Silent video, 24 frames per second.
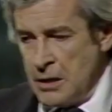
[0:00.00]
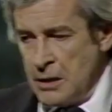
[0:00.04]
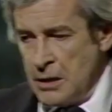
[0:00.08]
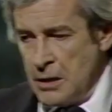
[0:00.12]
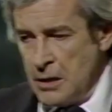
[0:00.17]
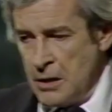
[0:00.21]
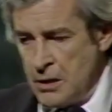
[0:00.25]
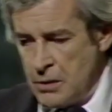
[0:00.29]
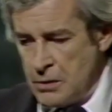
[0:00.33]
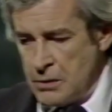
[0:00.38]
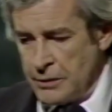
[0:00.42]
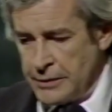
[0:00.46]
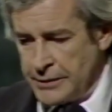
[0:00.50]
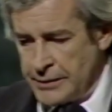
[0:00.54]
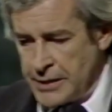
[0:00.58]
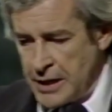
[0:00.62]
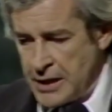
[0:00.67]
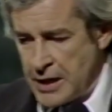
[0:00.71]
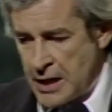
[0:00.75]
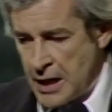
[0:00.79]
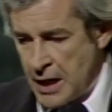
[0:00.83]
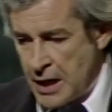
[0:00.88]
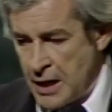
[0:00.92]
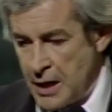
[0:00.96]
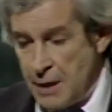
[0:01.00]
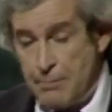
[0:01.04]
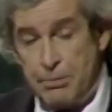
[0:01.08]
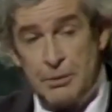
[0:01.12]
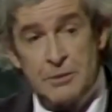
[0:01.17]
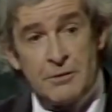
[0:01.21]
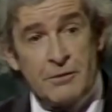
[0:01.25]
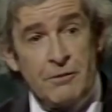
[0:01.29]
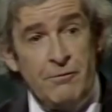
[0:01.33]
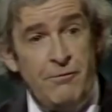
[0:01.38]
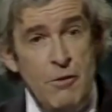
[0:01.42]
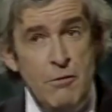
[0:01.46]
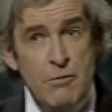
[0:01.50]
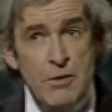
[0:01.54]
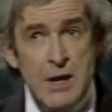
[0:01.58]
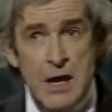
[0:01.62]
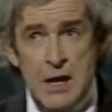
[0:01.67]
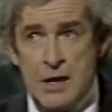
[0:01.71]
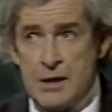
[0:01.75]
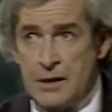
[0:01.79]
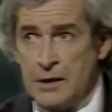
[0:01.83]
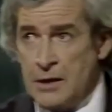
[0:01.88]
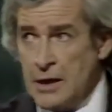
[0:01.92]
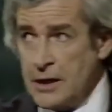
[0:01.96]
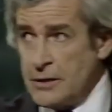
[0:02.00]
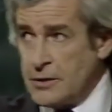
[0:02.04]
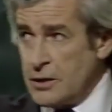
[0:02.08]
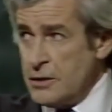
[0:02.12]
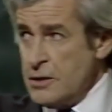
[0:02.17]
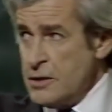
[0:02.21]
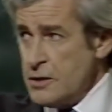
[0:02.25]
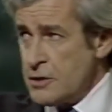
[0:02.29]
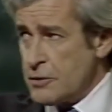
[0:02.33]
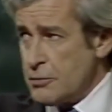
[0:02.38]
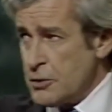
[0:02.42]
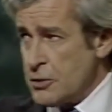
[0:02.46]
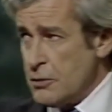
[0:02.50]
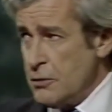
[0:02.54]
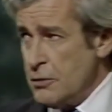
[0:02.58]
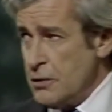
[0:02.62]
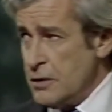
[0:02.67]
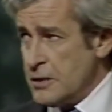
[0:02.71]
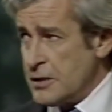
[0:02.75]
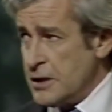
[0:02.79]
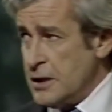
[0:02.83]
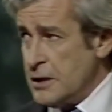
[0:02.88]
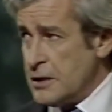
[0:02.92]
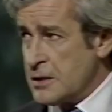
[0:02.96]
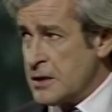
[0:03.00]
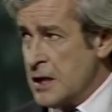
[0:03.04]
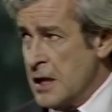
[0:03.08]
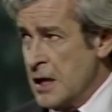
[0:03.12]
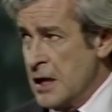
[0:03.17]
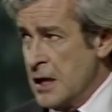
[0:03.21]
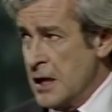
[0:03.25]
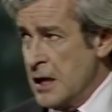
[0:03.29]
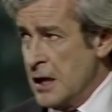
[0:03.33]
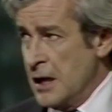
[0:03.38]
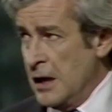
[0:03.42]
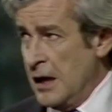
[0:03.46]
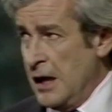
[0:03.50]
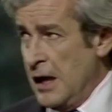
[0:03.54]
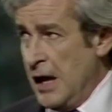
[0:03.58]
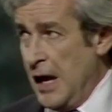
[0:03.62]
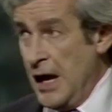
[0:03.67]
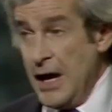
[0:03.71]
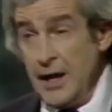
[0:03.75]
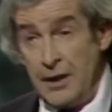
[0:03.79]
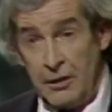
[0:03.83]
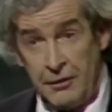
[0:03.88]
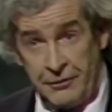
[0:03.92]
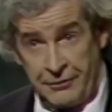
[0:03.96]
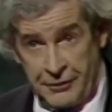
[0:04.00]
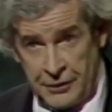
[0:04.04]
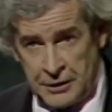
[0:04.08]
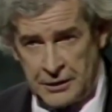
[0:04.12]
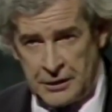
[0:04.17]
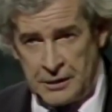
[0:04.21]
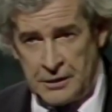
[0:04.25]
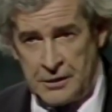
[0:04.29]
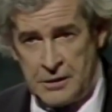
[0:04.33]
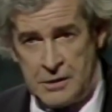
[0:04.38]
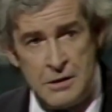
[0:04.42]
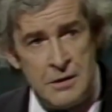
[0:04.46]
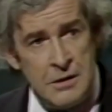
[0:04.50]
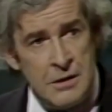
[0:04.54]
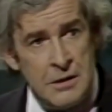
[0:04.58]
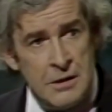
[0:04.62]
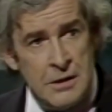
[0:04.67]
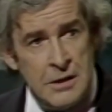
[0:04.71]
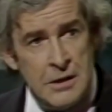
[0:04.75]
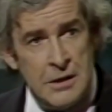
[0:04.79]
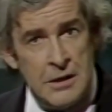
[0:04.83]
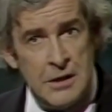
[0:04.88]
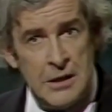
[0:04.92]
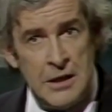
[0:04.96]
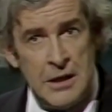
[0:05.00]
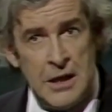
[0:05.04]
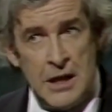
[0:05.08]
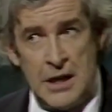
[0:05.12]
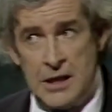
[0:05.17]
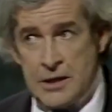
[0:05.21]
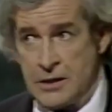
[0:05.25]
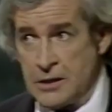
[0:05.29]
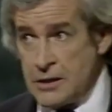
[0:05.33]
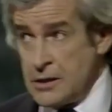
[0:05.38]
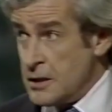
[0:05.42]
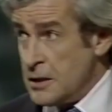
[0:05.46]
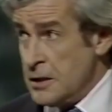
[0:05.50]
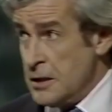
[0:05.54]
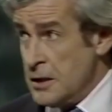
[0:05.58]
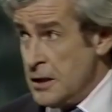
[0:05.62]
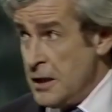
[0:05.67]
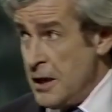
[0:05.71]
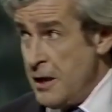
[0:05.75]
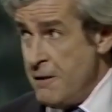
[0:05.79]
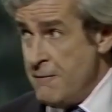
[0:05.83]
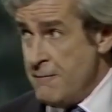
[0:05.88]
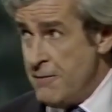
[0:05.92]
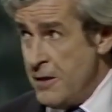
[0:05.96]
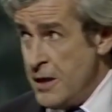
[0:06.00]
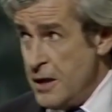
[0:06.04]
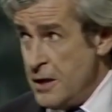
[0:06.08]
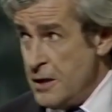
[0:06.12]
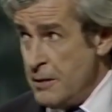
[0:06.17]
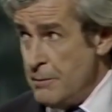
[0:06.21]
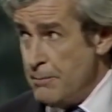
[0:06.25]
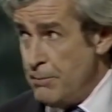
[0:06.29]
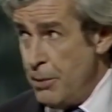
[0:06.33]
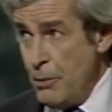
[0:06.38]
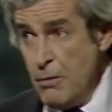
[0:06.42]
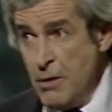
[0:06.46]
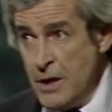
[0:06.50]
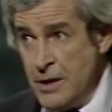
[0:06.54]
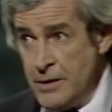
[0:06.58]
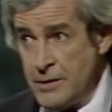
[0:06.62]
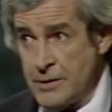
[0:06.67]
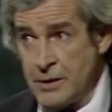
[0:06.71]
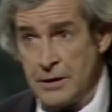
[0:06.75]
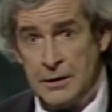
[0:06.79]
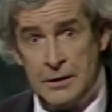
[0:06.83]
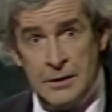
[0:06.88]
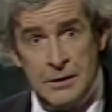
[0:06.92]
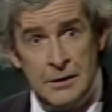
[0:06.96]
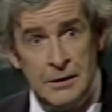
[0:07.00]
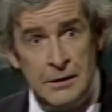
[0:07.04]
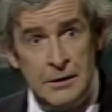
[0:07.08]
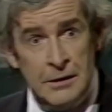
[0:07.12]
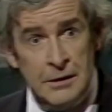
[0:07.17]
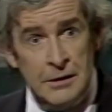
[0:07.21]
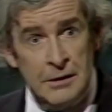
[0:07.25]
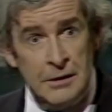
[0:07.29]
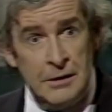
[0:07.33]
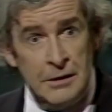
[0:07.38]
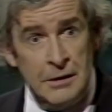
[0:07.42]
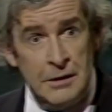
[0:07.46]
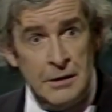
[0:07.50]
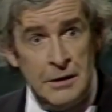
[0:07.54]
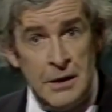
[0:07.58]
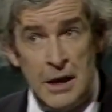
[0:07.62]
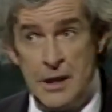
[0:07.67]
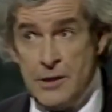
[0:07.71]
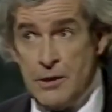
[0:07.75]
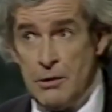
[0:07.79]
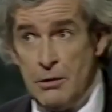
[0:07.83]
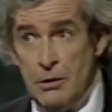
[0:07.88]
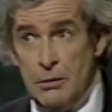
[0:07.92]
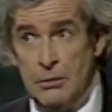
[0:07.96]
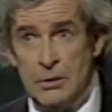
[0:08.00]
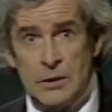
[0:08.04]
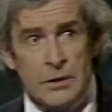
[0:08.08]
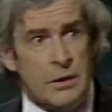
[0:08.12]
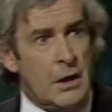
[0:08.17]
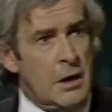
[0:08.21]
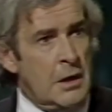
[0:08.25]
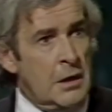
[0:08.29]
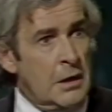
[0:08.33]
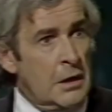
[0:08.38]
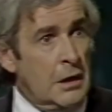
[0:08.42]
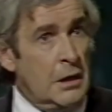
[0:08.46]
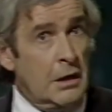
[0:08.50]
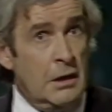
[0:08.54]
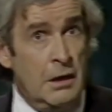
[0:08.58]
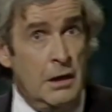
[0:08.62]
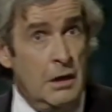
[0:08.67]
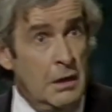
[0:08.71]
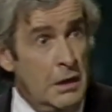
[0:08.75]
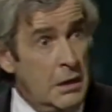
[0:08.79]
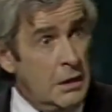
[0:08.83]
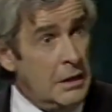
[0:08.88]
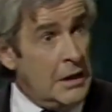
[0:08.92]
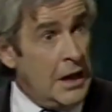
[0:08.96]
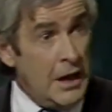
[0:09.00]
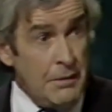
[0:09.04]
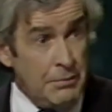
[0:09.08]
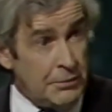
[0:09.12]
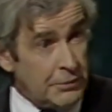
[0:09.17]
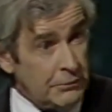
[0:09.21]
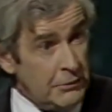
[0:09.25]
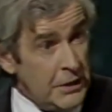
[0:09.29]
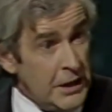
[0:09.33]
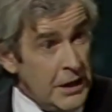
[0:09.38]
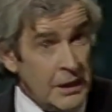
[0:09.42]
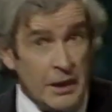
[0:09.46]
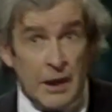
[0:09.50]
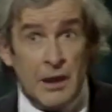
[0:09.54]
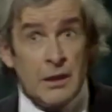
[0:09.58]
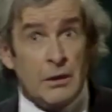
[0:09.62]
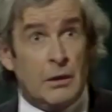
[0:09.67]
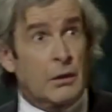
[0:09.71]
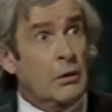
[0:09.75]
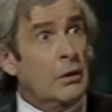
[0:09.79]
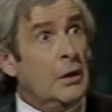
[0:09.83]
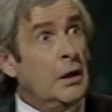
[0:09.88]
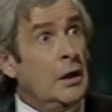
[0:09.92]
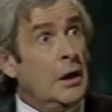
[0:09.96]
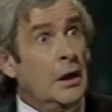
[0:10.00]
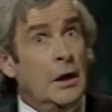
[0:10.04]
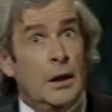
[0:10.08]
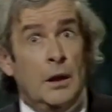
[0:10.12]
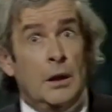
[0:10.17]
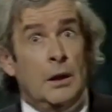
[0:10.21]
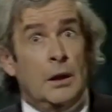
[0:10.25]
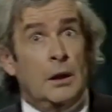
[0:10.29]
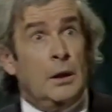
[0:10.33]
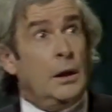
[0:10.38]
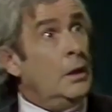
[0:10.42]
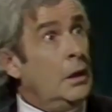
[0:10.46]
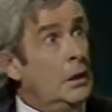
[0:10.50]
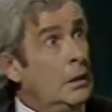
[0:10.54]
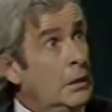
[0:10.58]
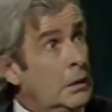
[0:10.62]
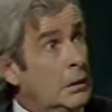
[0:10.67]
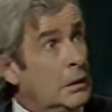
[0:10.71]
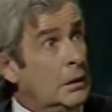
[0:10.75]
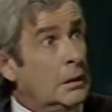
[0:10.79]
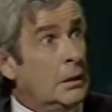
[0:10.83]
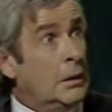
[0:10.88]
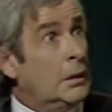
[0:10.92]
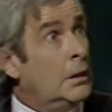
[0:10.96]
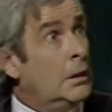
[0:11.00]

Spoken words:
"Oh, dear," puts the phone down and turns to us all and says, "Adolf Hitler has invaded Poland." And they all went, "Oh, I'm 3. I go, "Oh."